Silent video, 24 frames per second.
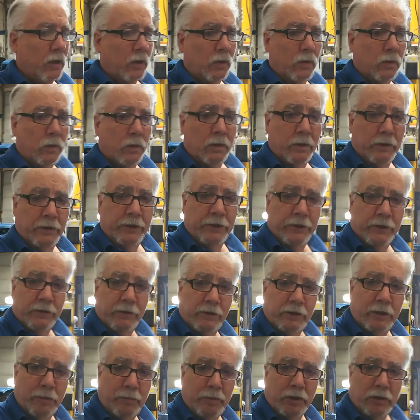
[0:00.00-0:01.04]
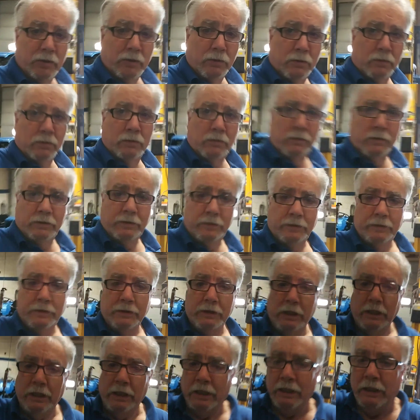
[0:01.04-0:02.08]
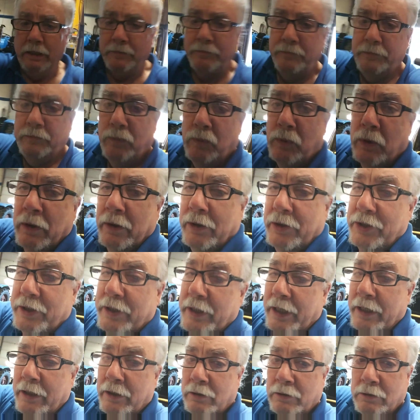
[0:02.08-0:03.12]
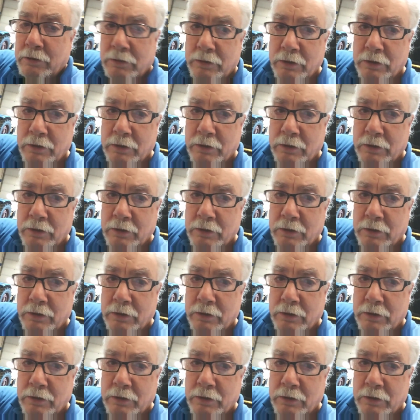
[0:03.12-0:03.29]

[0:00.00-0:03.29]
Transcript: Or your typical work style